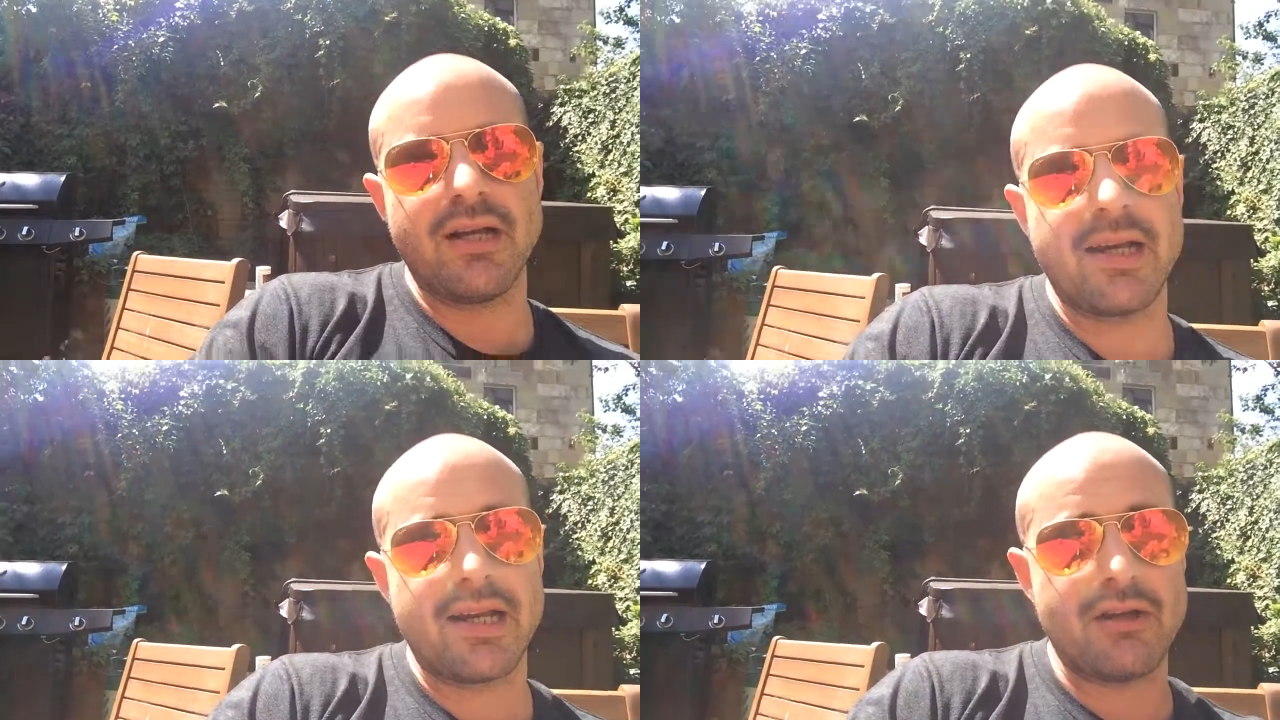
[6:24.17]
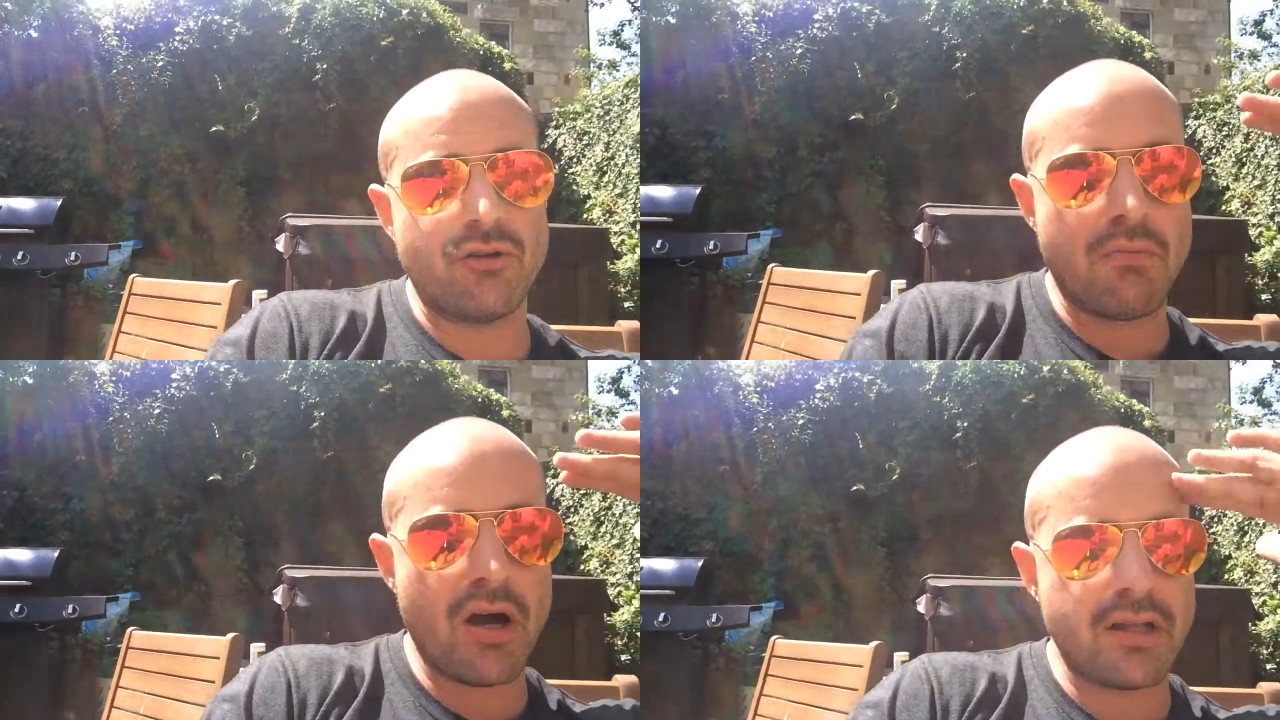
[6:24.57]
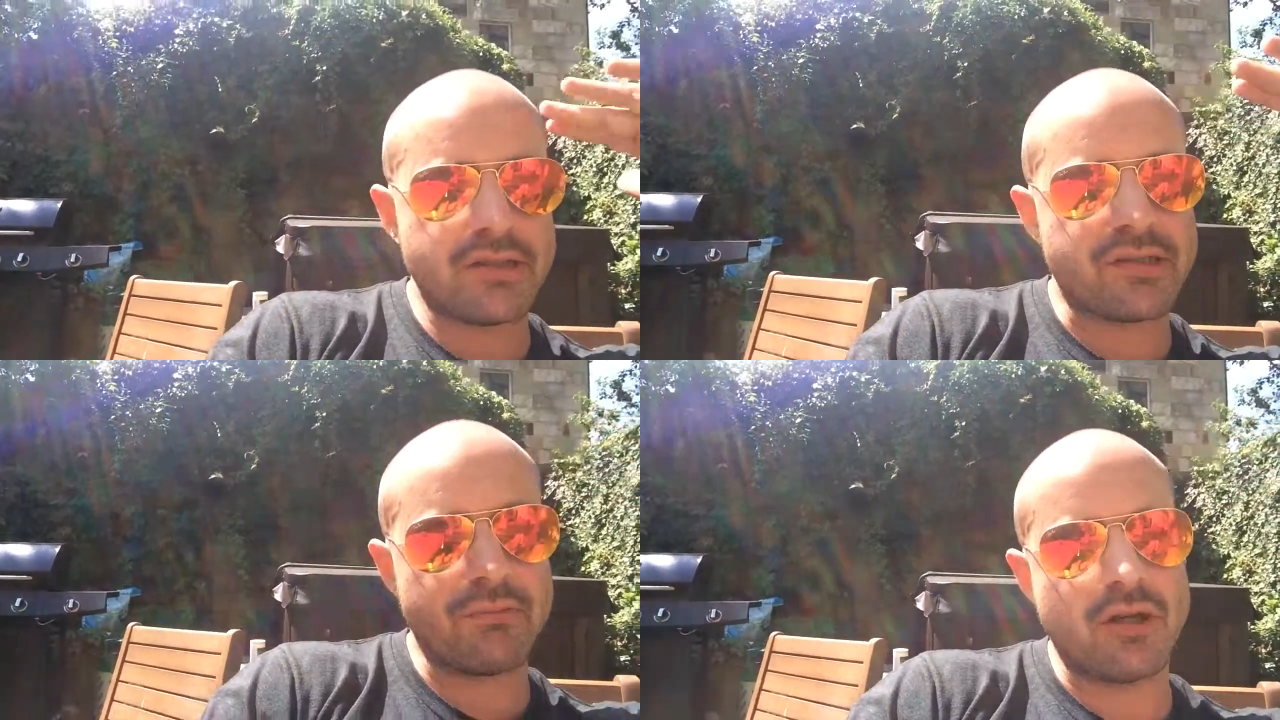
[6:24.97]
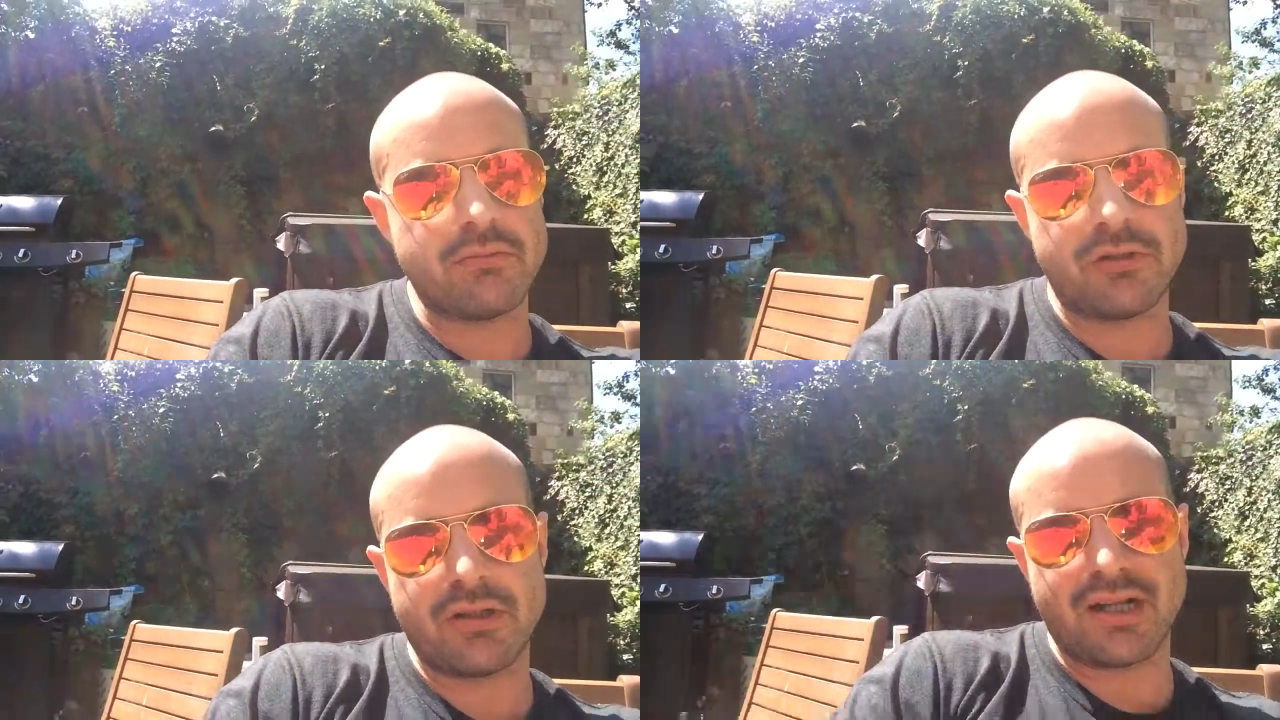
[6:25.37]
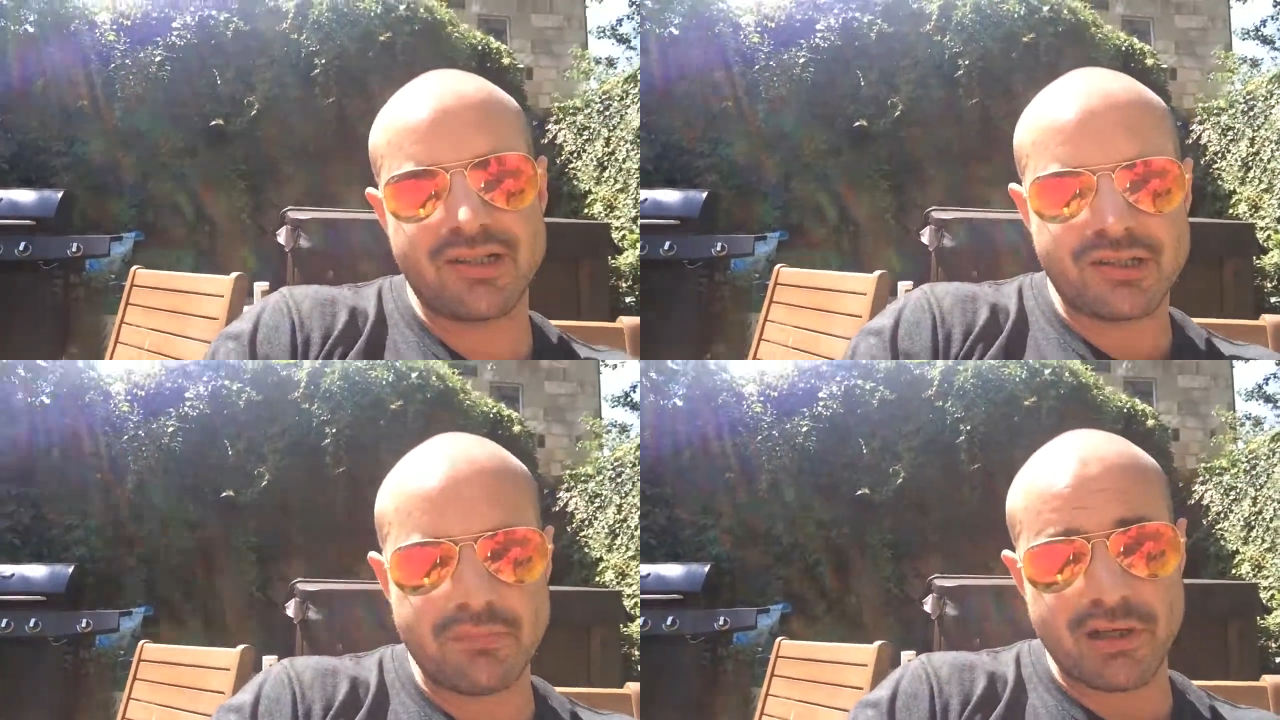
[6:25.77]
get it in your mind that sometimes you can
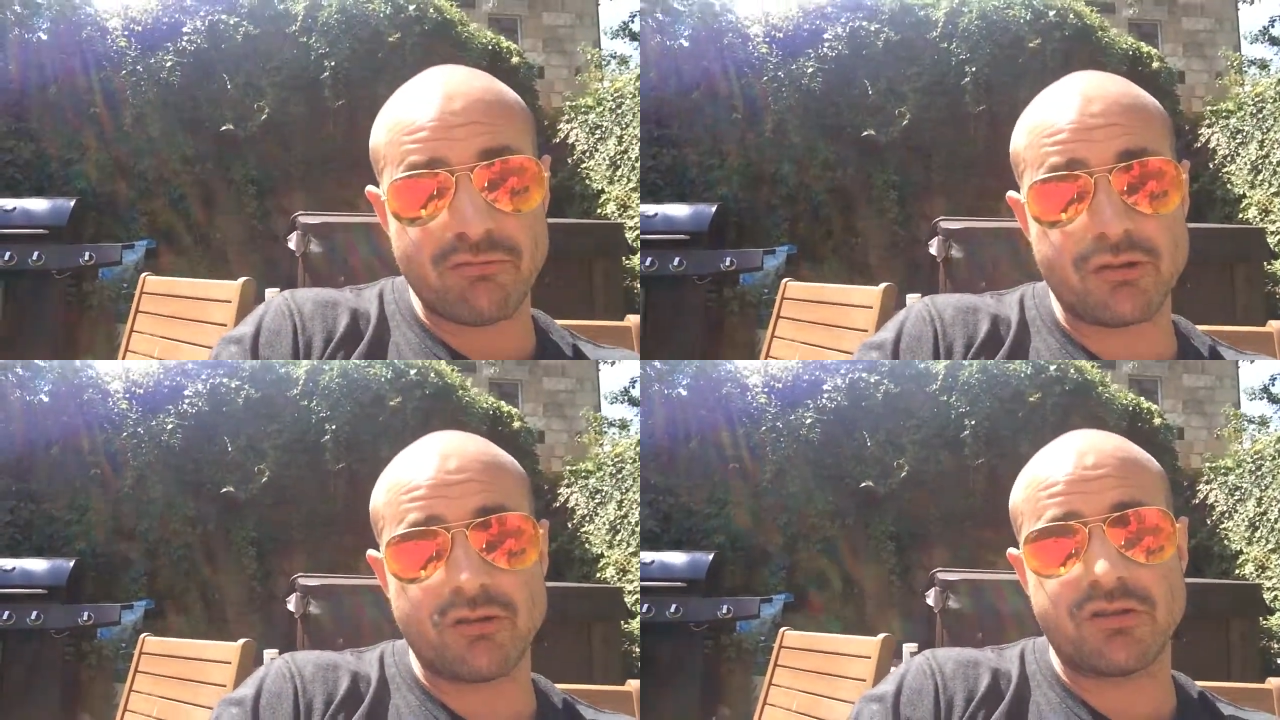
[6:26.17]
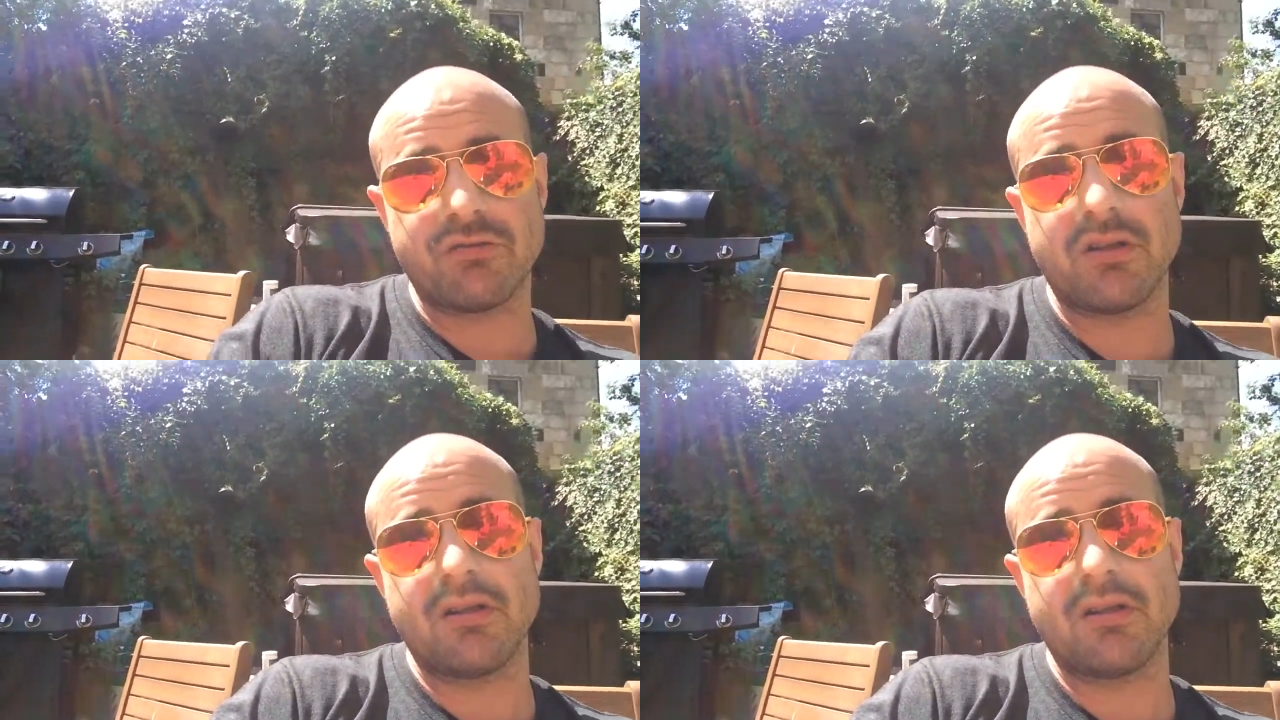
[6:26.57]
actually be resourceful